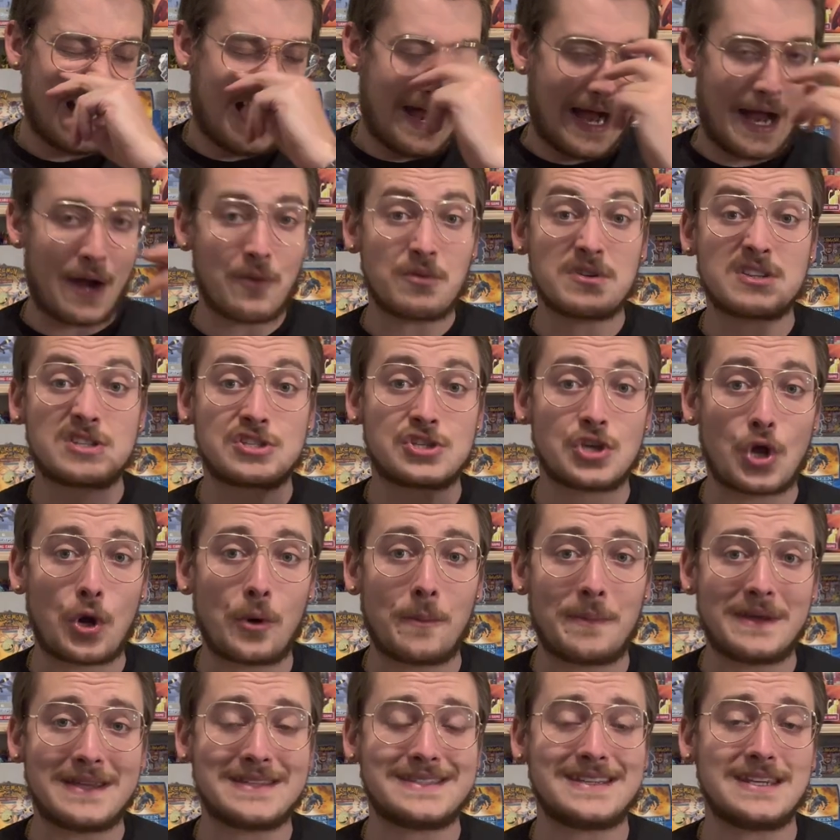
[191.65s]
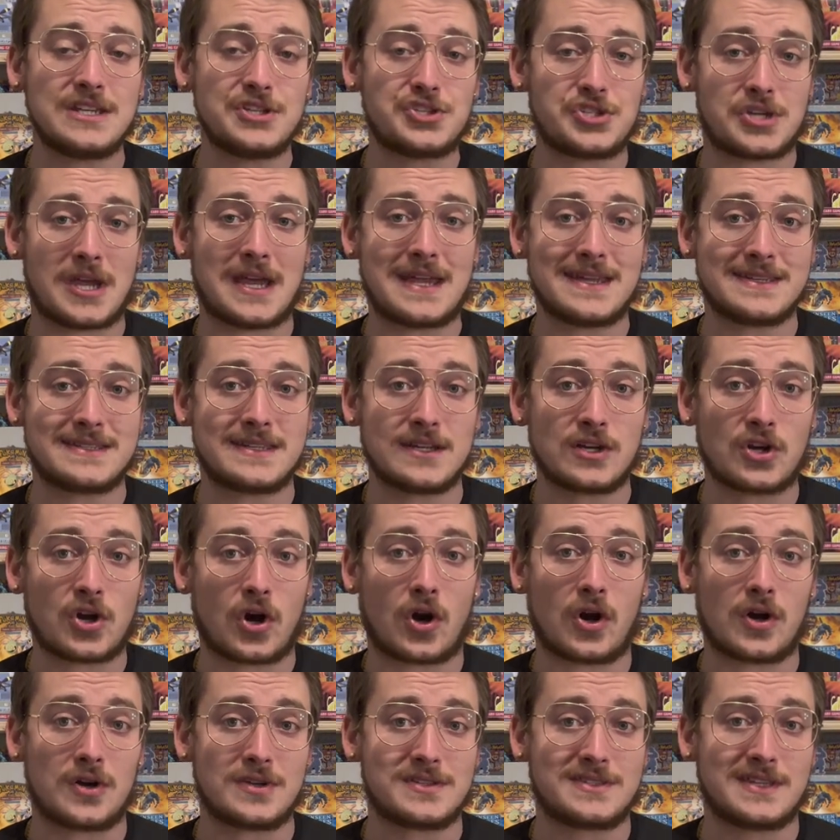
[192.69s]
I was so busy chasing
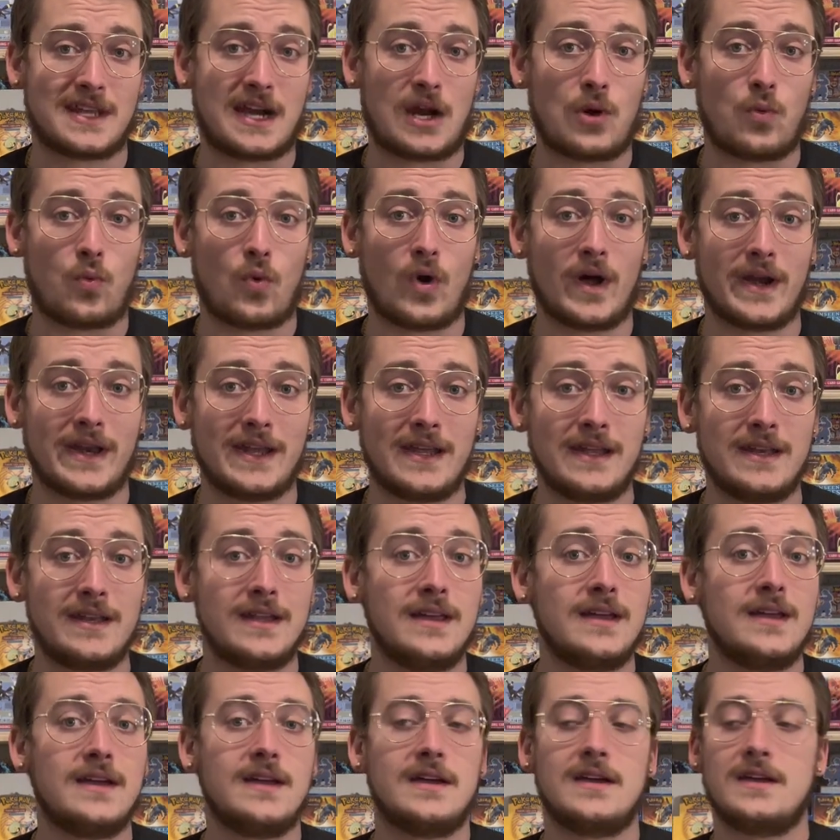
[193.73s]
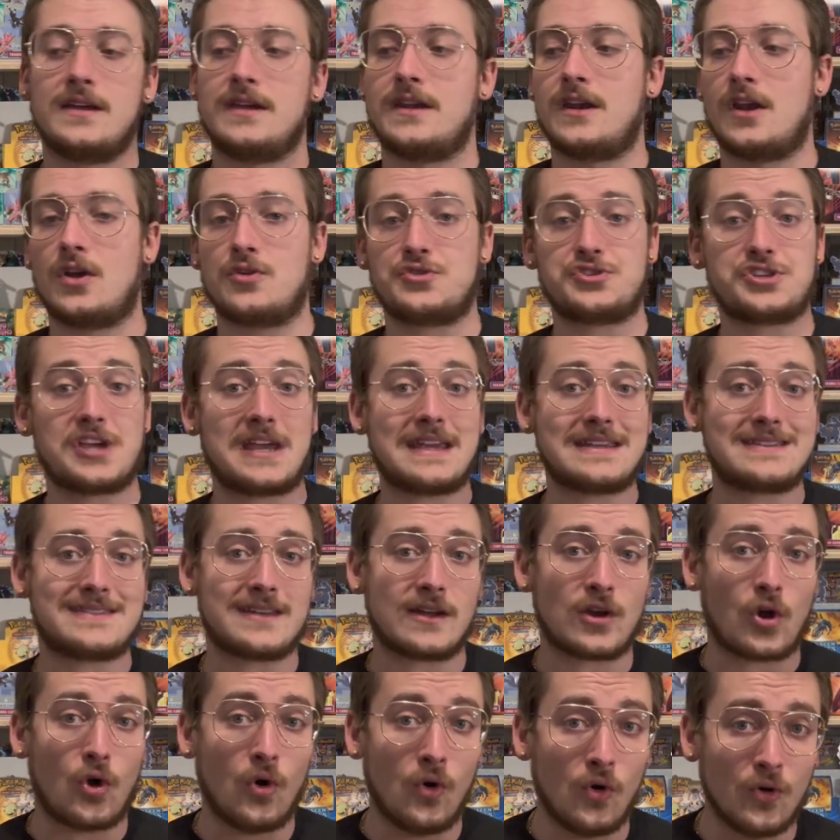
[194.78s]
cards that I wanted, you know, chasing
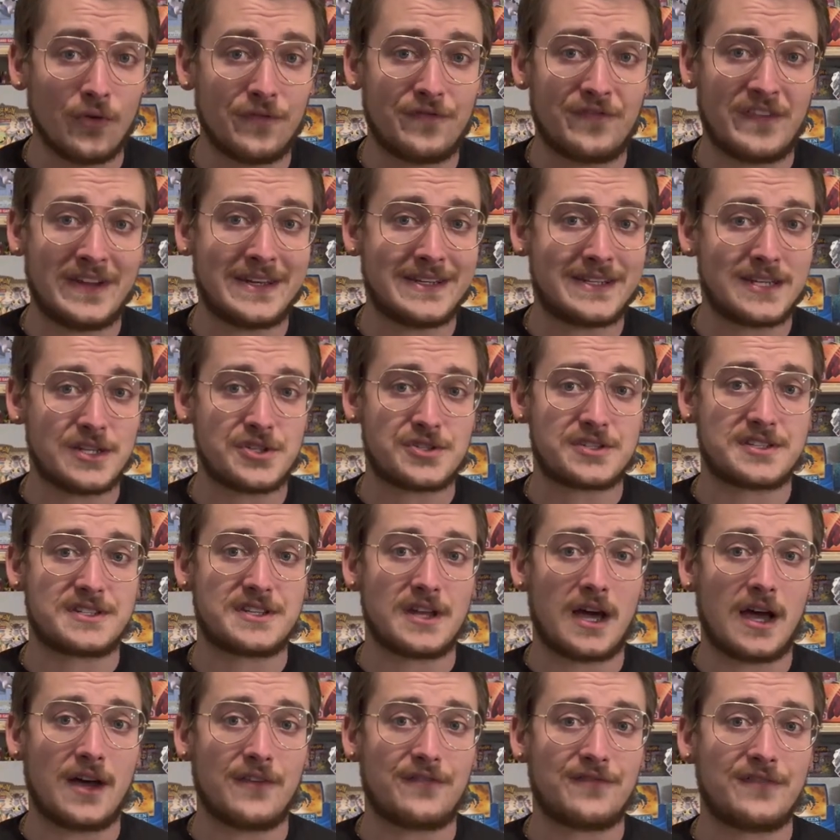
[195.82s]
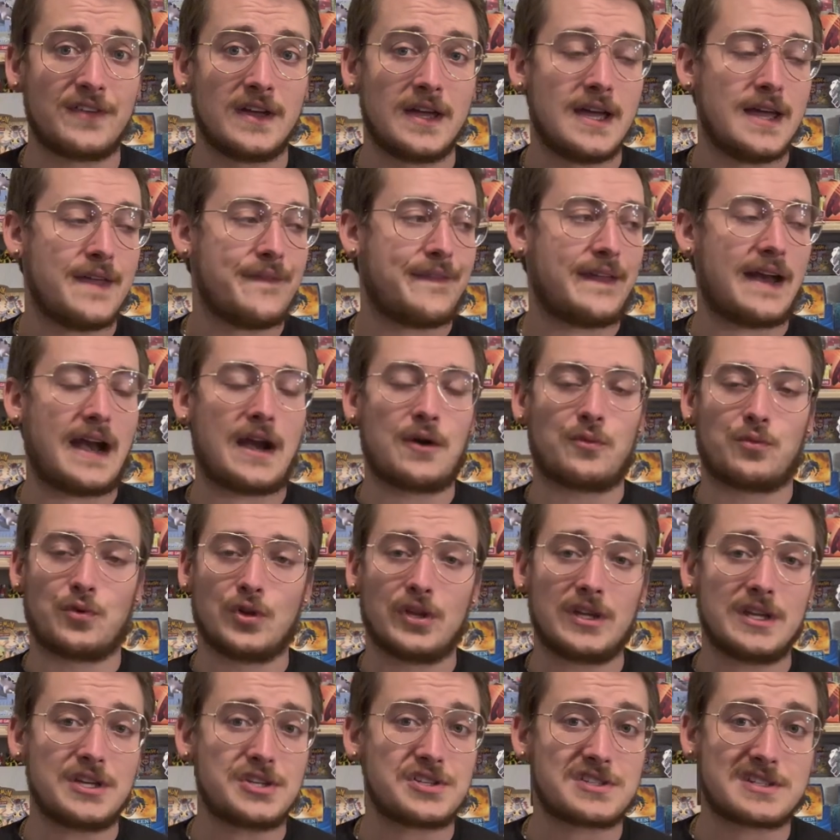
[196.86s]
old vintage stuff, that I
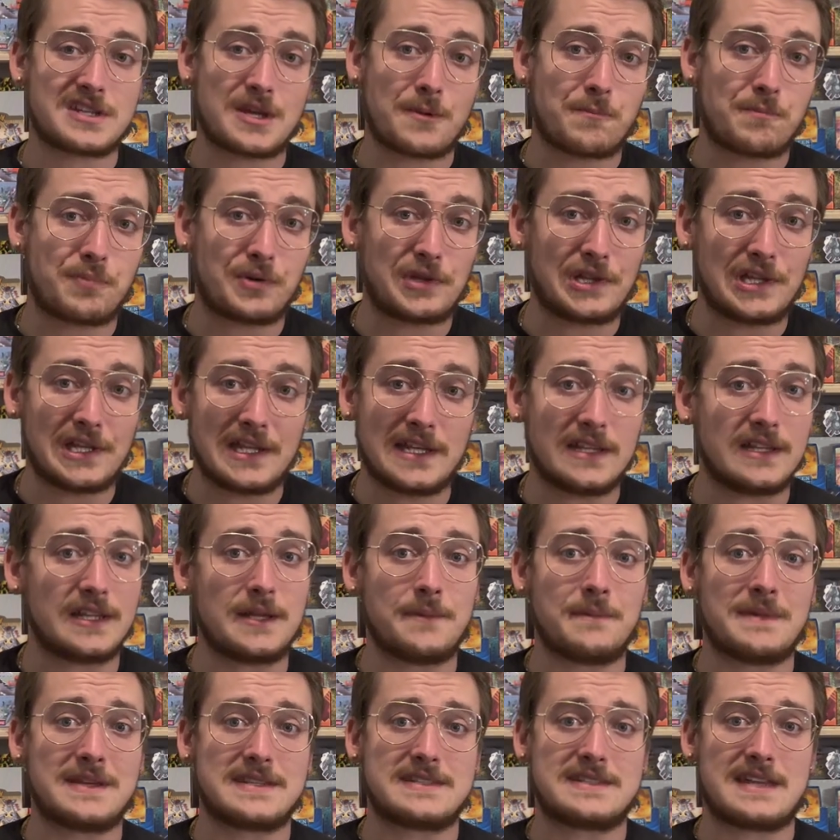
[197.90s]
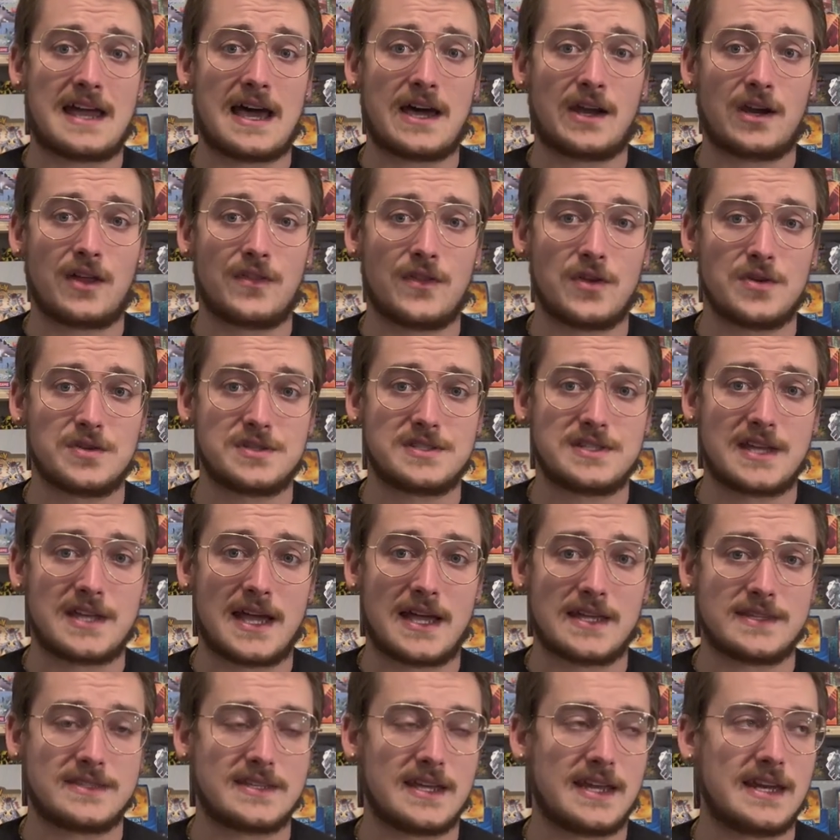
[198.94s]
really just completely missed out on those
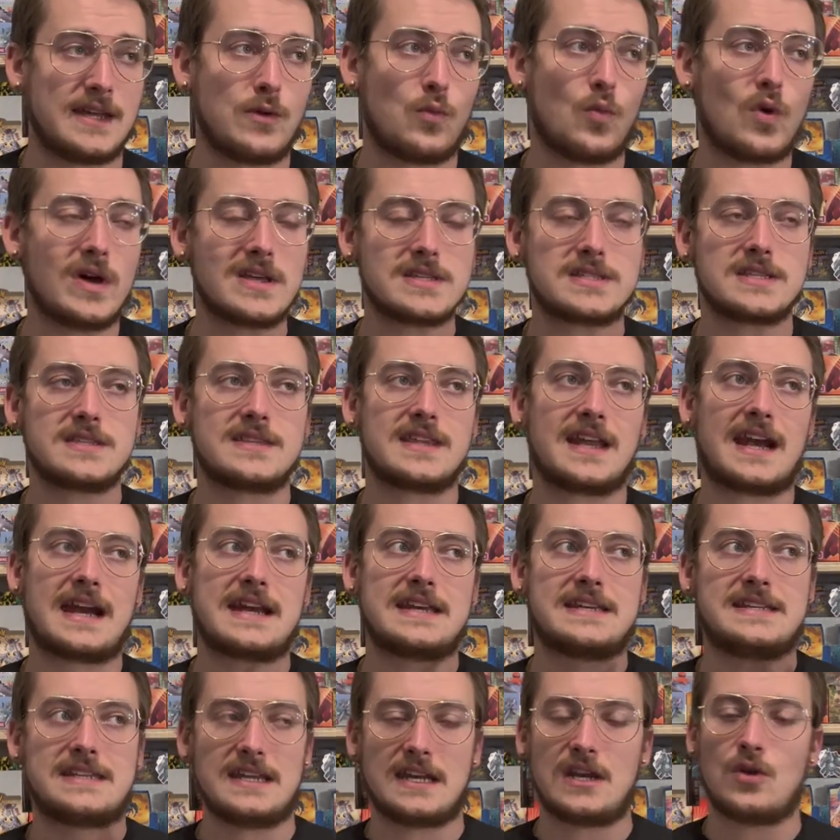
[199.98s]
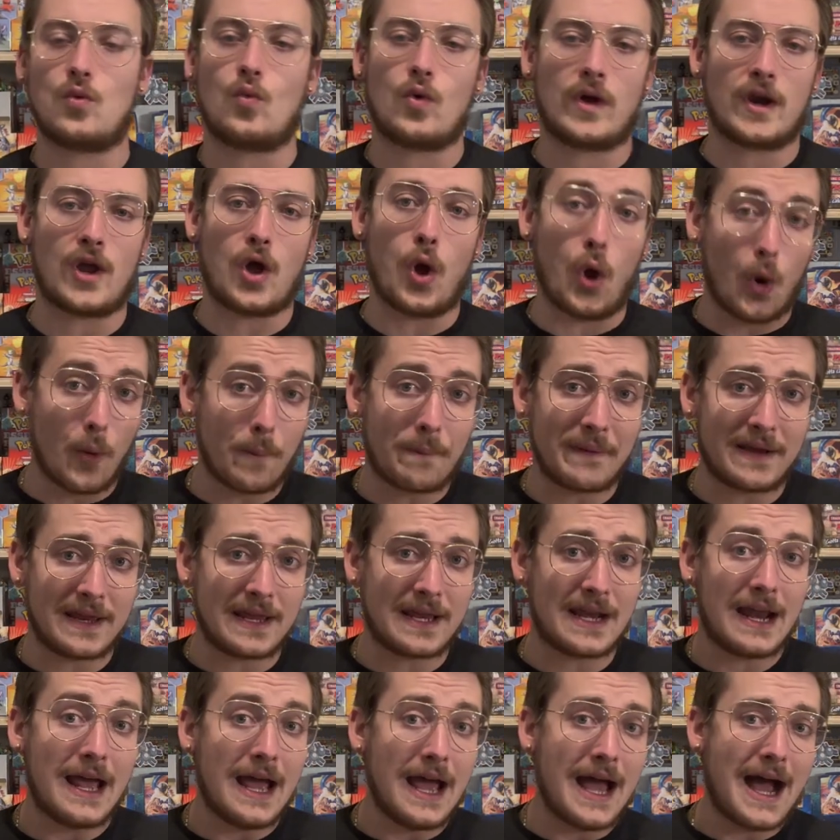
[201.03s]
sets. And it wasn't that I didn't want to open
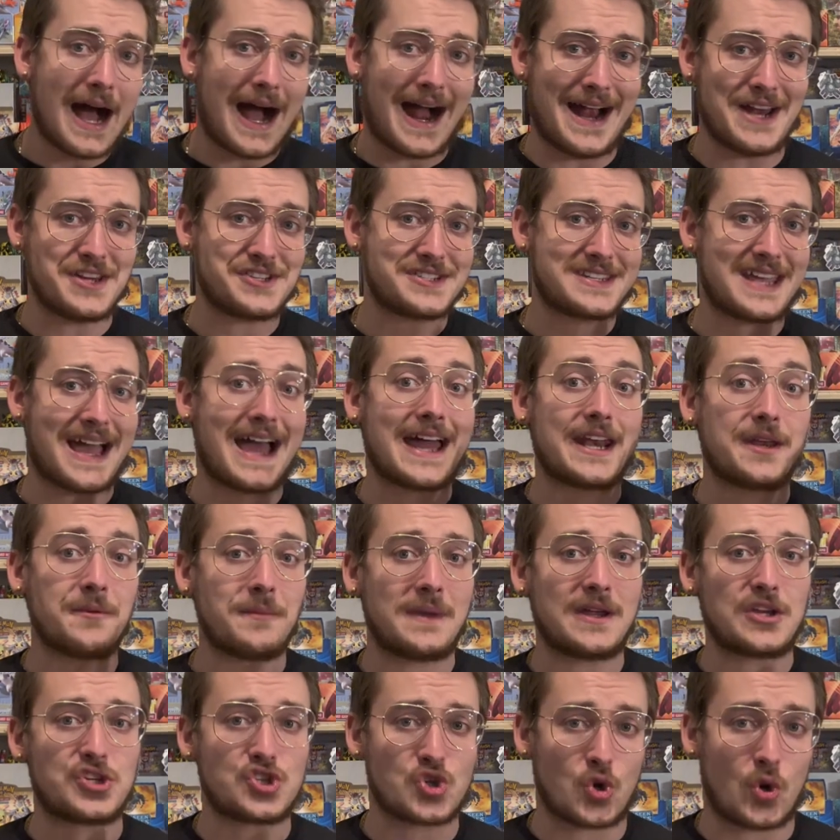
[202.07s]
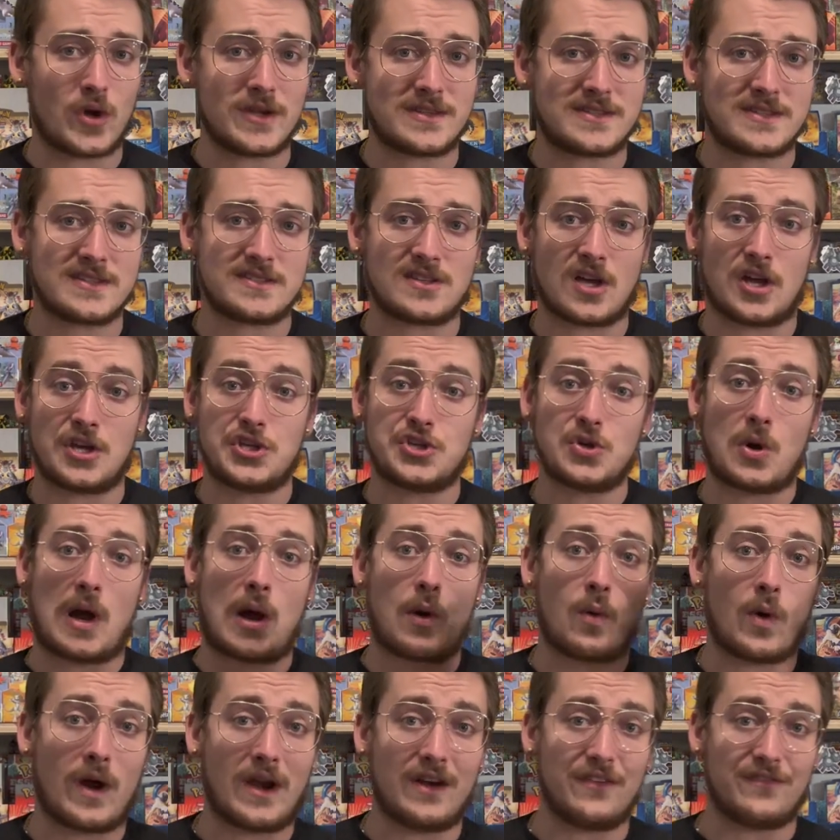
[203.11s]
it. I just had to make choices on, do I
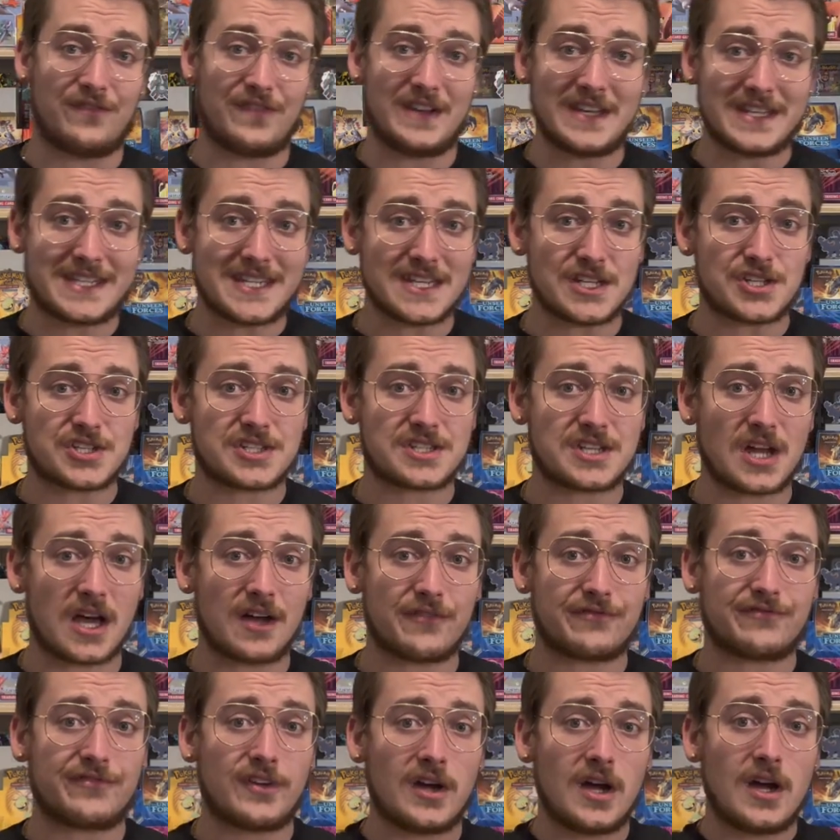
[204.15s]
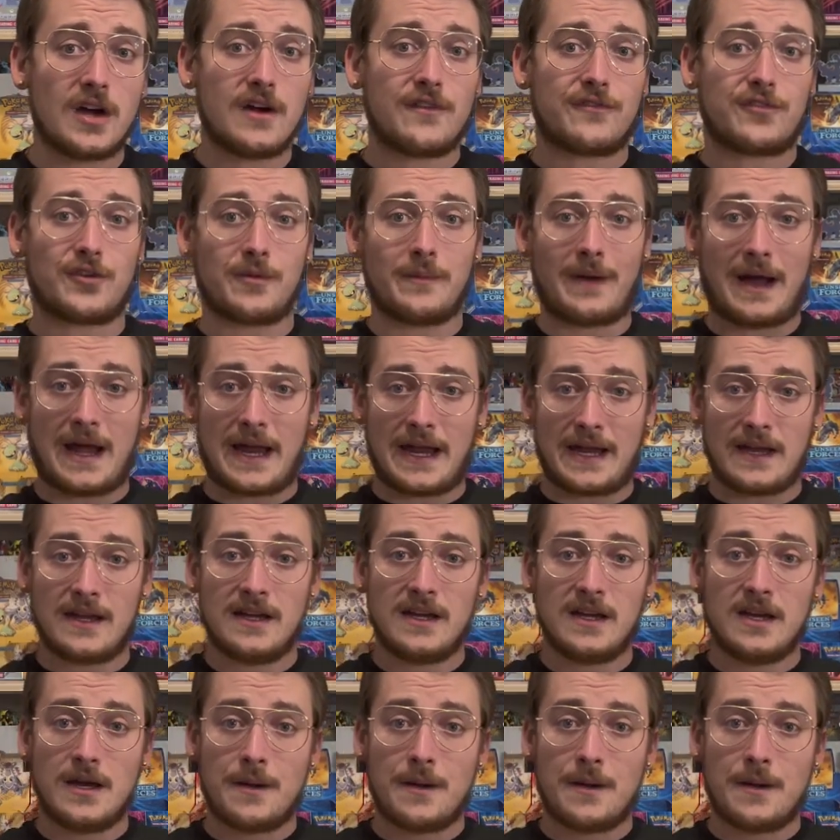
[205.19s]
want vintage stuff for my